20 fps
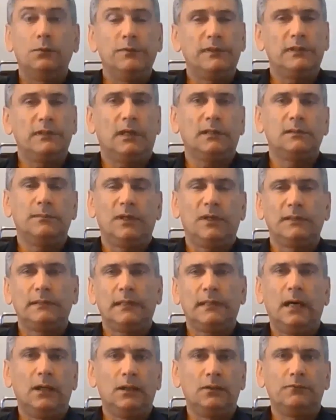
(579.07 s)
So we talked about
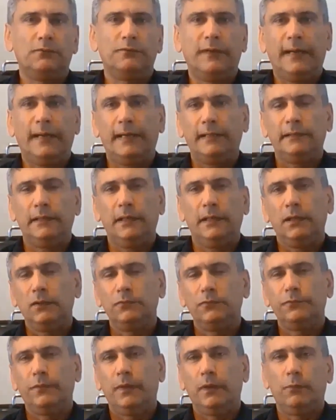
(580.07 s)
how an
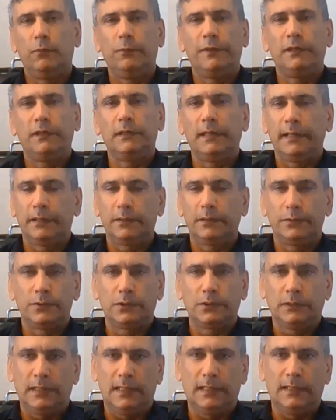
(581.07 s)
ELF-aware
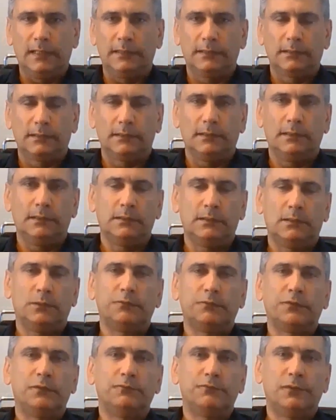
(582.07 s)
language class is
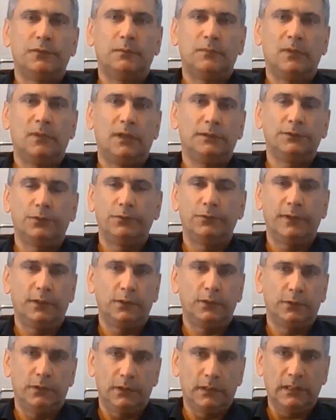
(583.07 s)
different from other
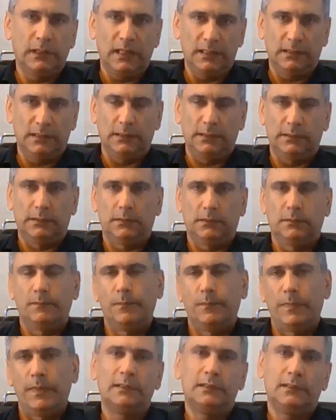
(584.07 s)
regular classes.
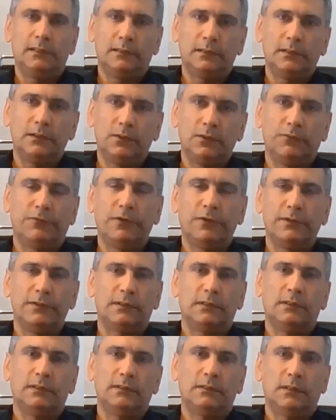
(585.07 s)
We said that the
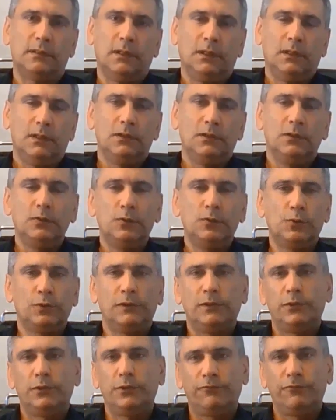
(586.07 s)
difference is
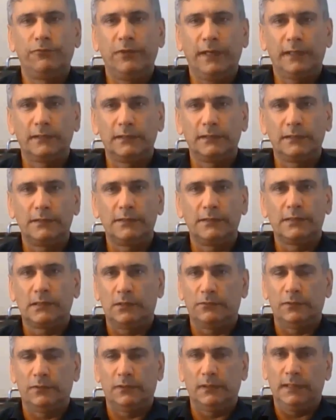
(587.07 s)
usually reflected in
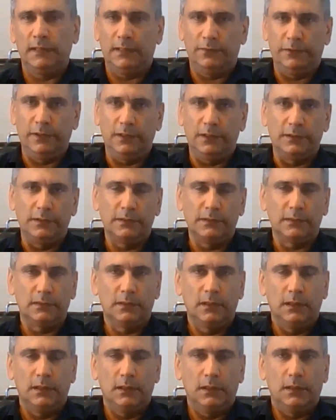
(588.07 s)
several
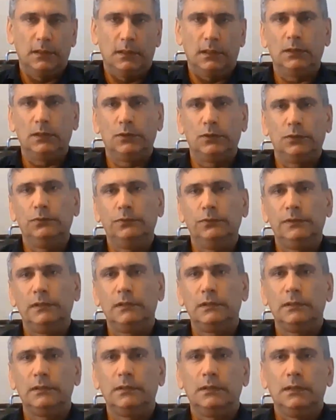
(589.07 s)
areas,
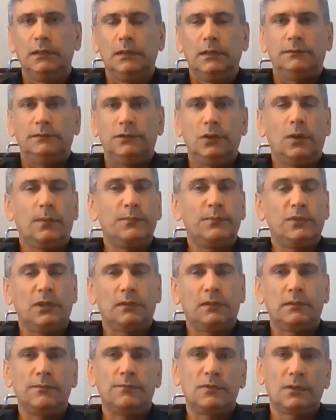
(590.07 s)
including the
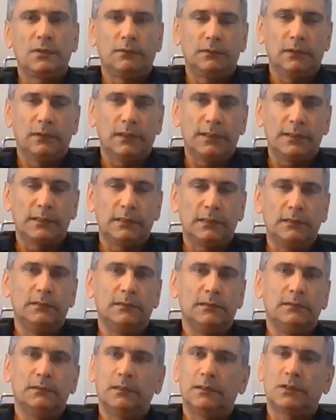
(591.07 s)
objectives of the
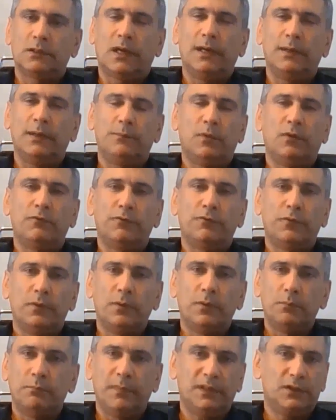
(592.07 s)
lesson, the type of
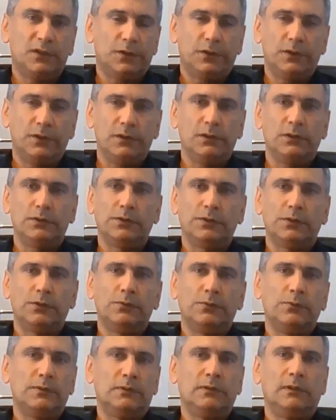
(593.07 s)
materials
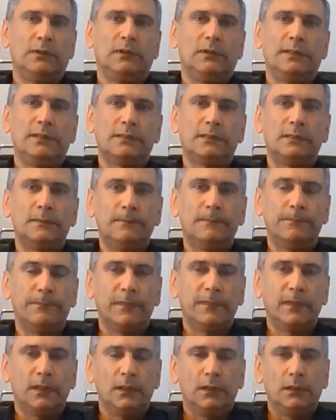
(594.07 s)
used in the
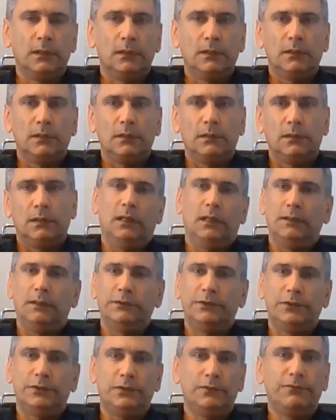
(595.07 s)
lesson,
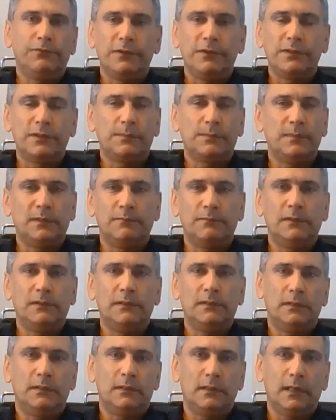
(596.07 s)
the difference
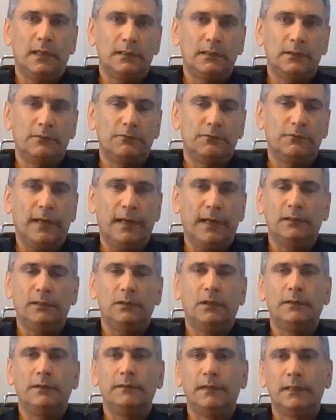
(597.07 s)
between native
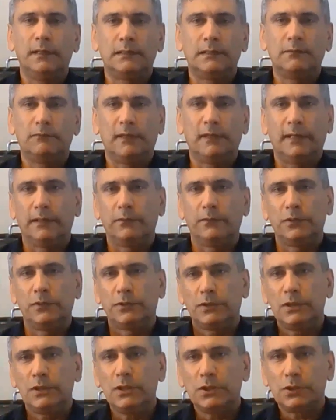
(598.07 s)
and non-native
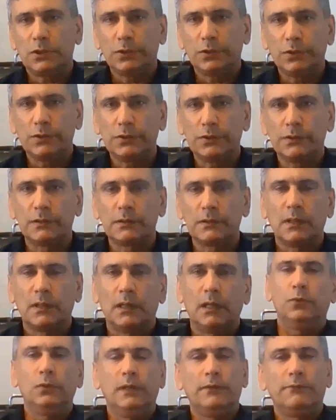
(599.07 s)
language teachers, the
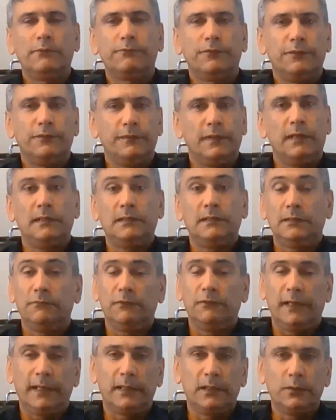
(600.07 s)
role of
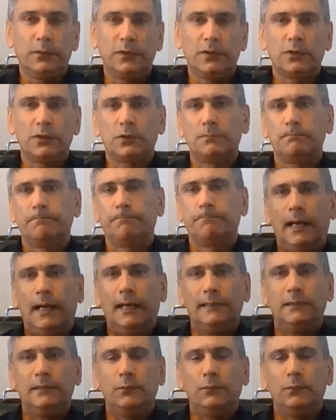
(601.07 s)
native language
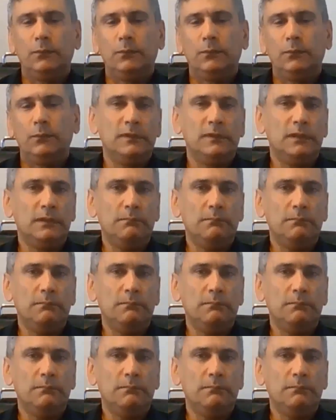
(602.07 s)
and the way